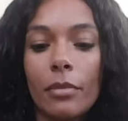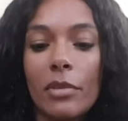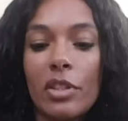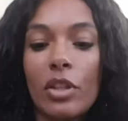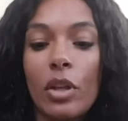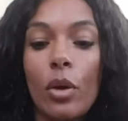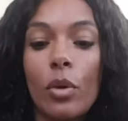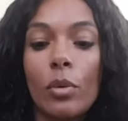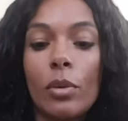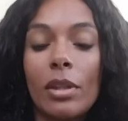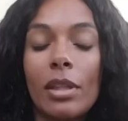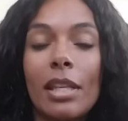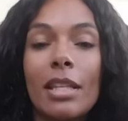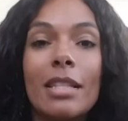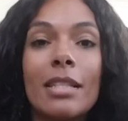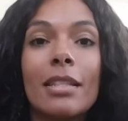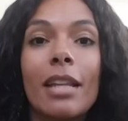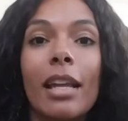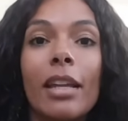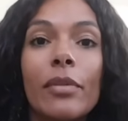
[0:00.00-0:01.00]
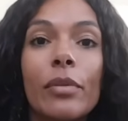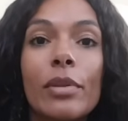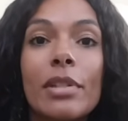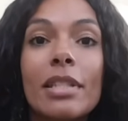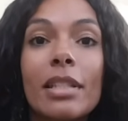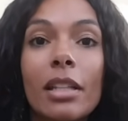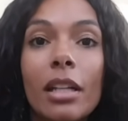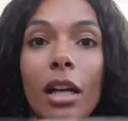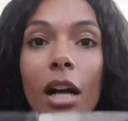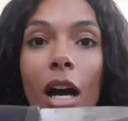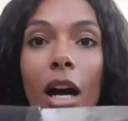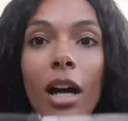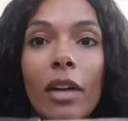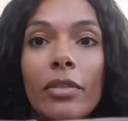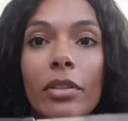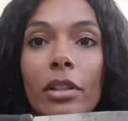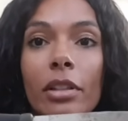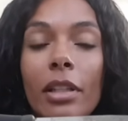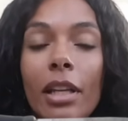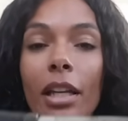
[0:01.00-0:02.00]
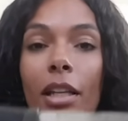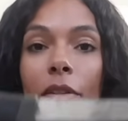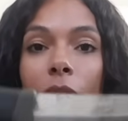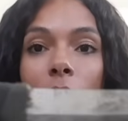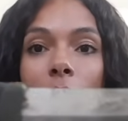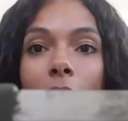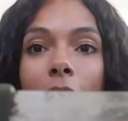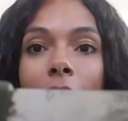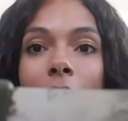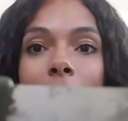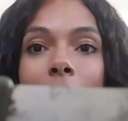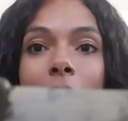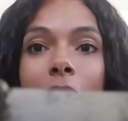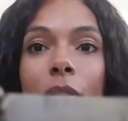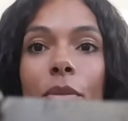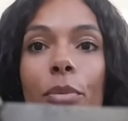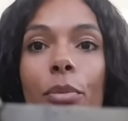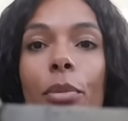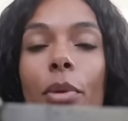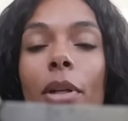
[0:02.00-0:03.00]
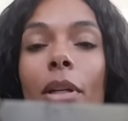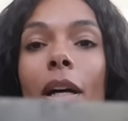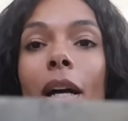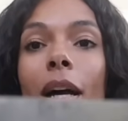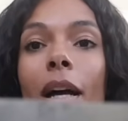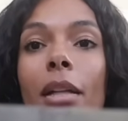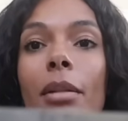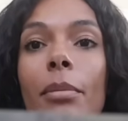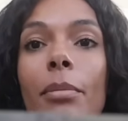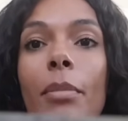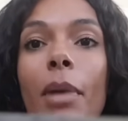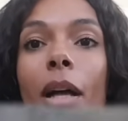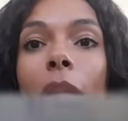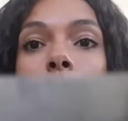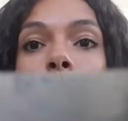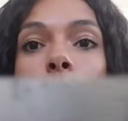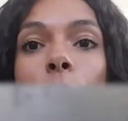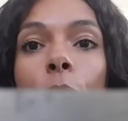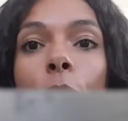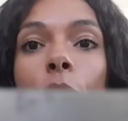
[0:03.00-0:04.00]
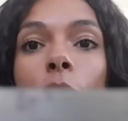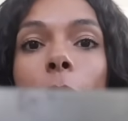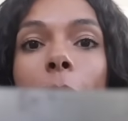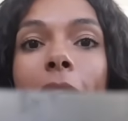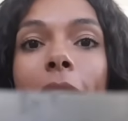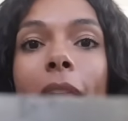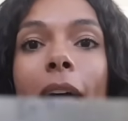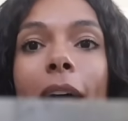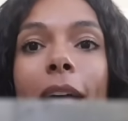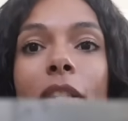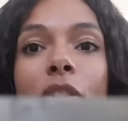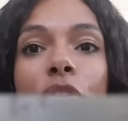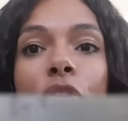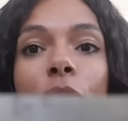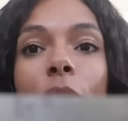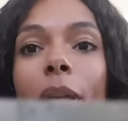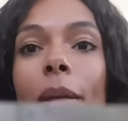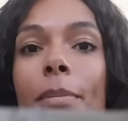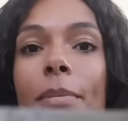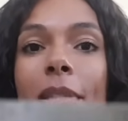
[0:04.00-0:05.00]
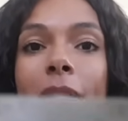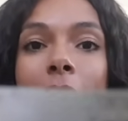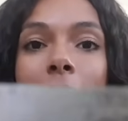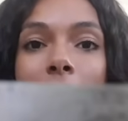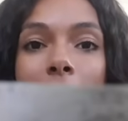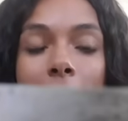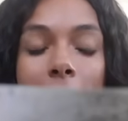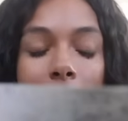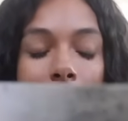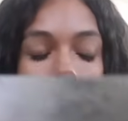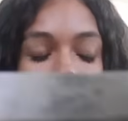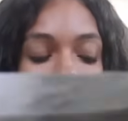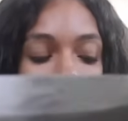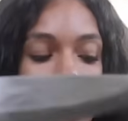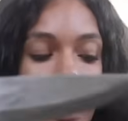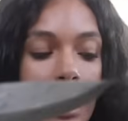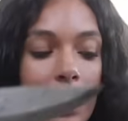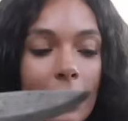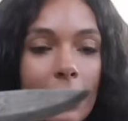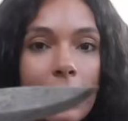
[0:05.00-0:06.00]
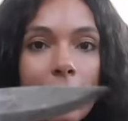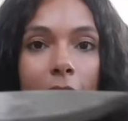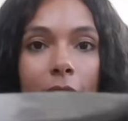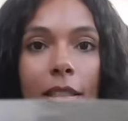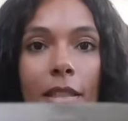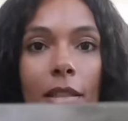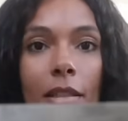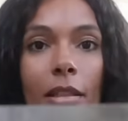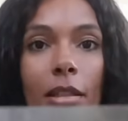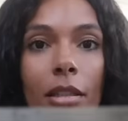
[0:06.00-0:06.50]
so this knife was covered in rust on one of my last trips, and